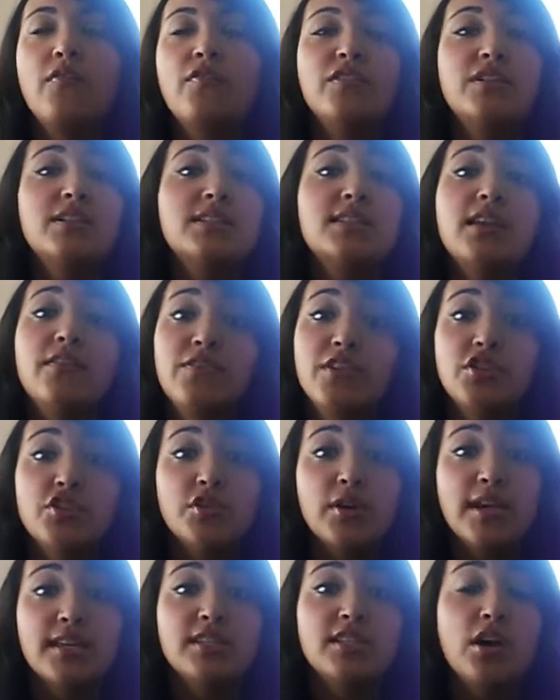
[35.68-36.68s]
for the stuff that
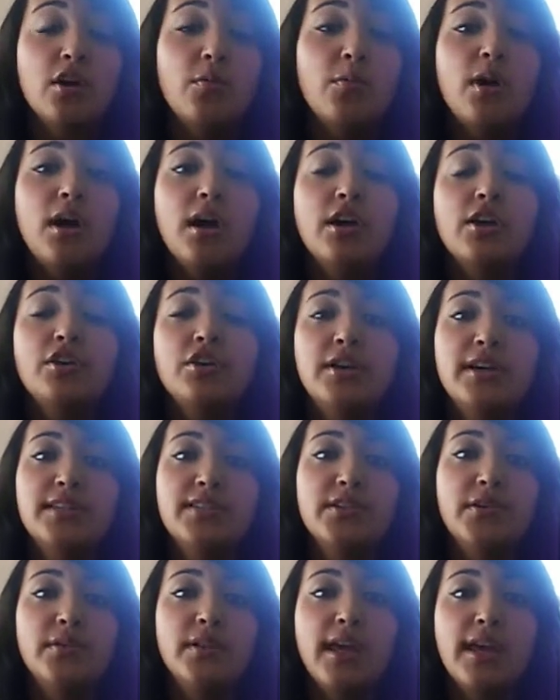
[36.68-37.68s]
you guys don't want or you
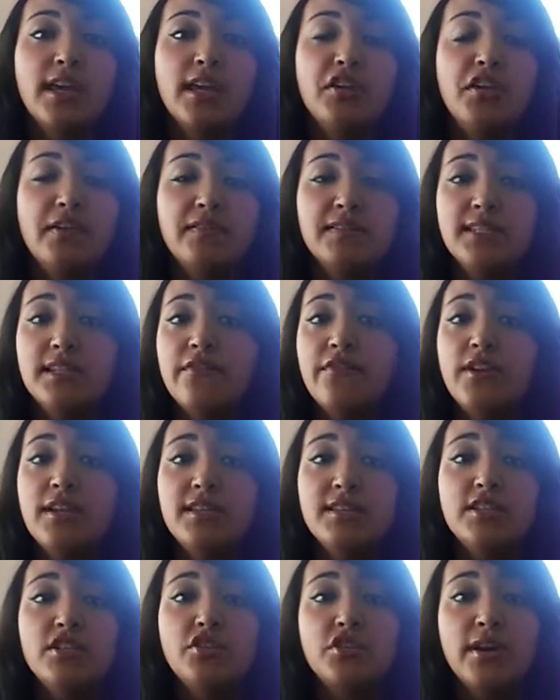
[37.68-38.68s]
guys don't like. And you have seven
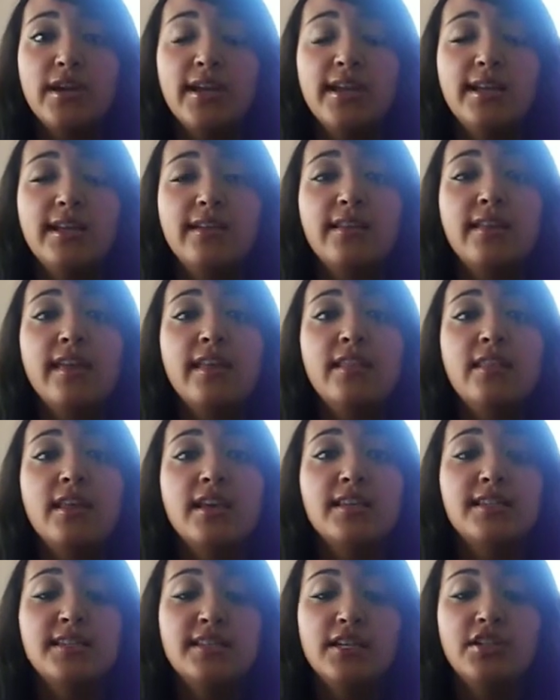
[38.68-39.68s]
days to trade, and then
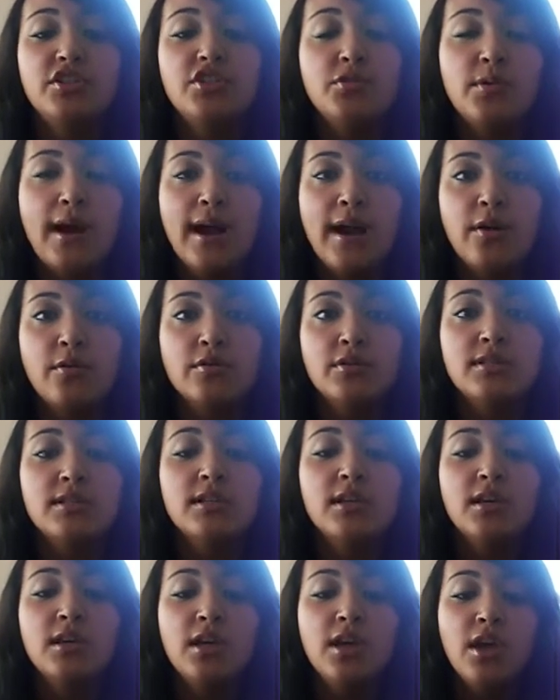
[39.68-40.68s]
they send you out
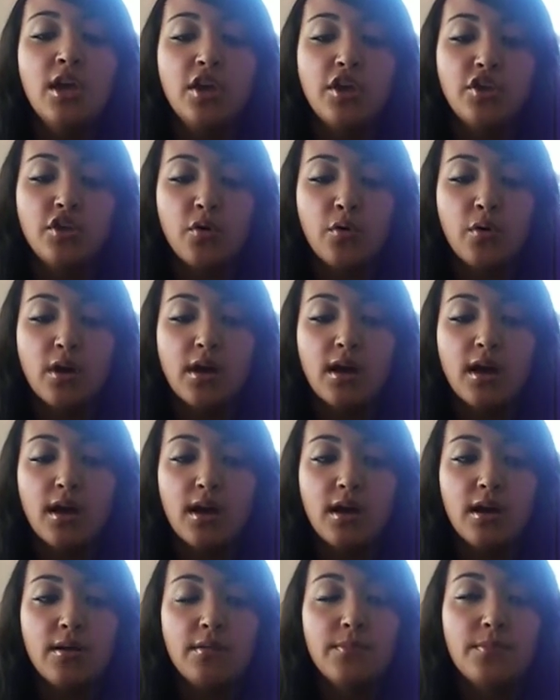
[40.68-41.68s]
your
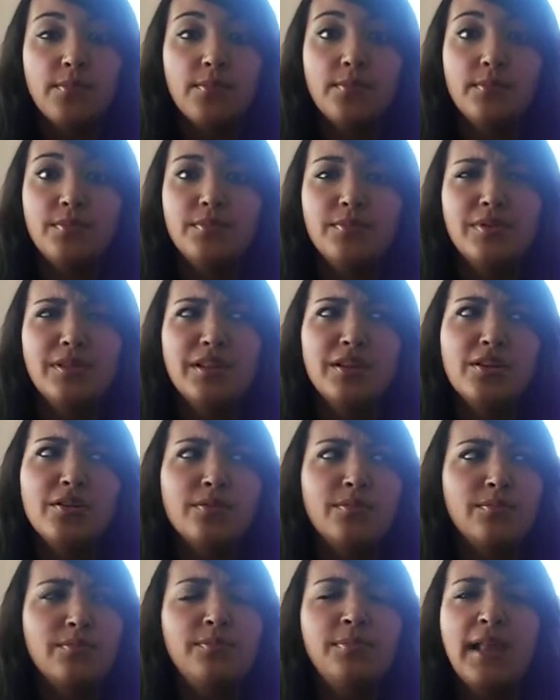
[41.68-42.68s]
um,
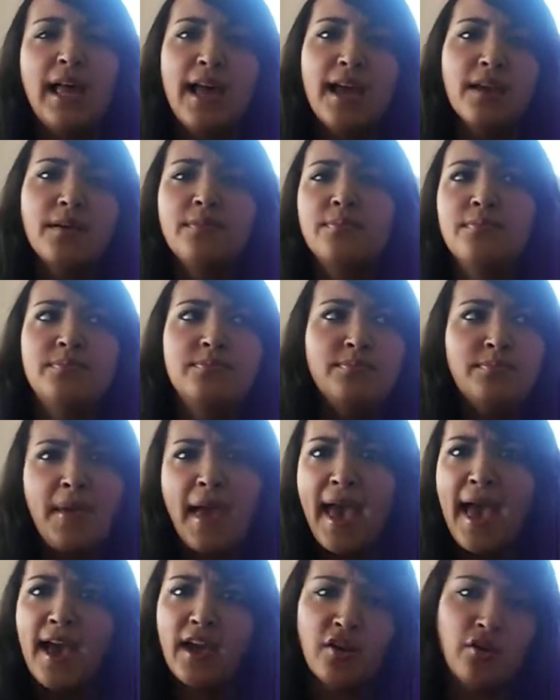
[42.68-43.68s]
little black
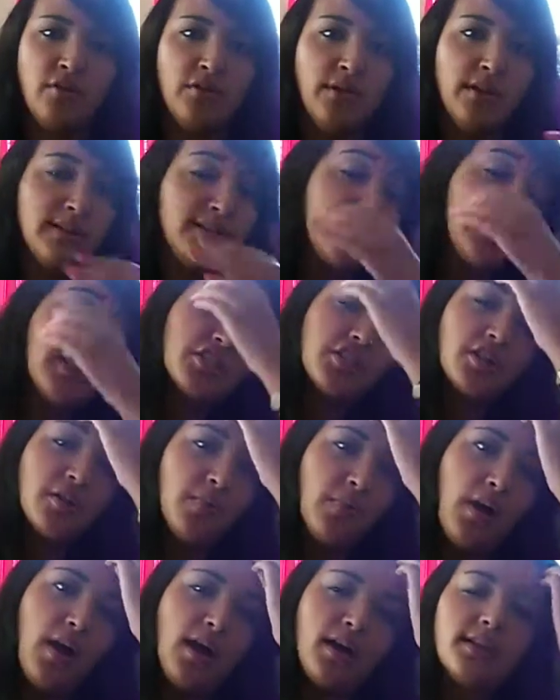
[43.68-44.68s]
bag, or it's actually a
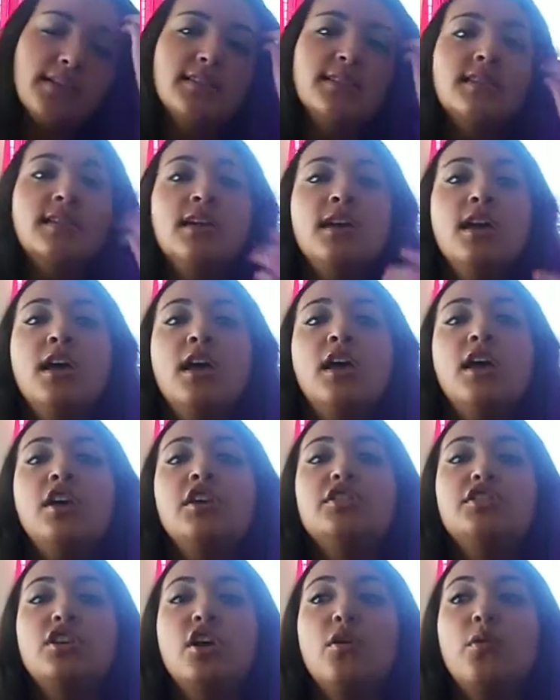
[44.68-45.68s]
box.
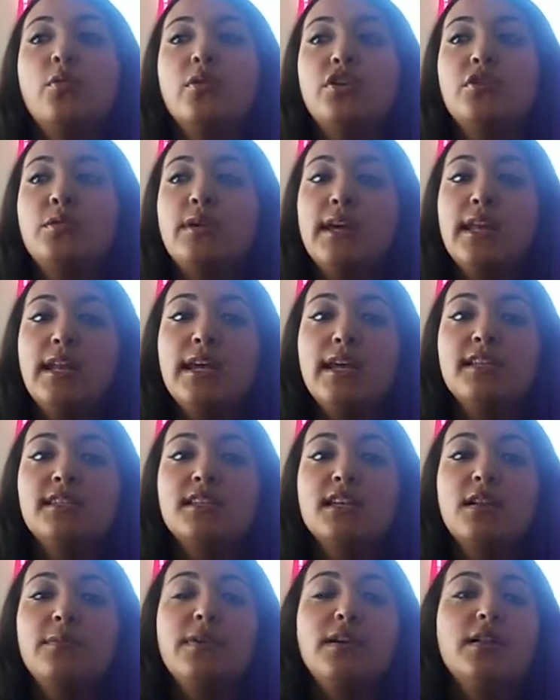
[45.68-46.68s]
So when you get it, it's
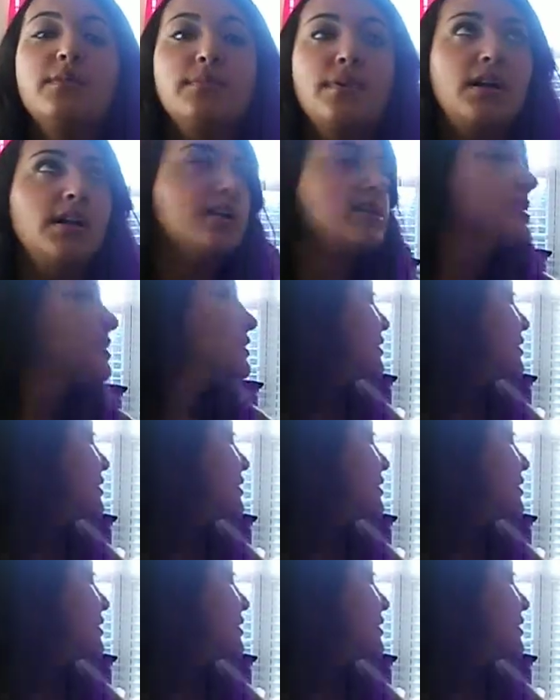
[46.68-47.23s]
going to be in a box